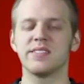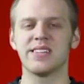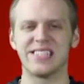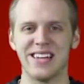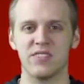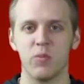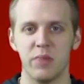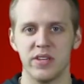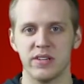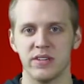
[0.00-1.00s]
a successful
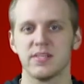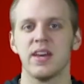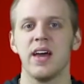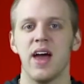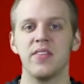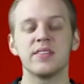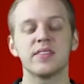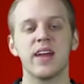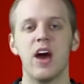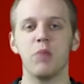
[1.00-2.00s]
business. And this is
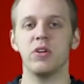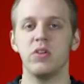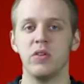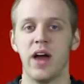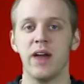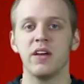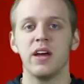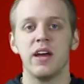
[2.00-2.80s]
going to help you do that.